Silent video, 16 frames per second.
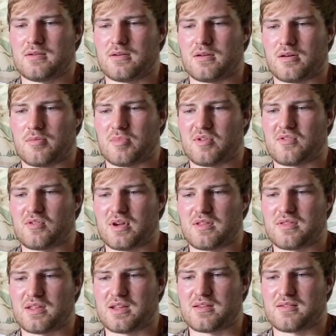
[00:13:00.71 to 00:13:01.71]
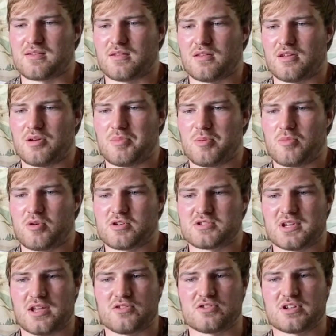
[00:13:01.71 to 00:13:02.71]
And so I think it's a little bit more
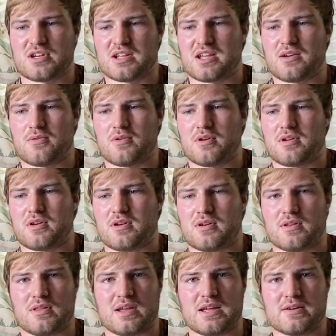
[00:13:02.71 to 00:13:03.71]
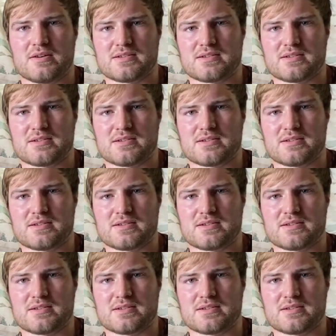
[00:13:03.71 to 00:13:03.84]
challenging to get one later